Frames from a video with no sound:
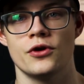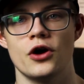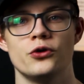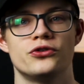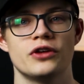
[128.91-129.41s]

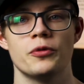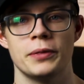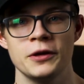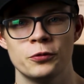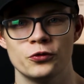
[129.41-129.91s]
host other
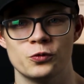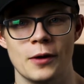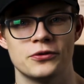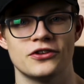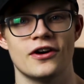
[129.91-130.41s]
people's
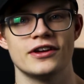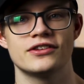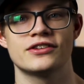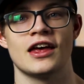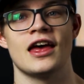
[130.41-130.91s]

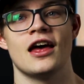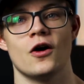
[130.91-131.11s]
websites,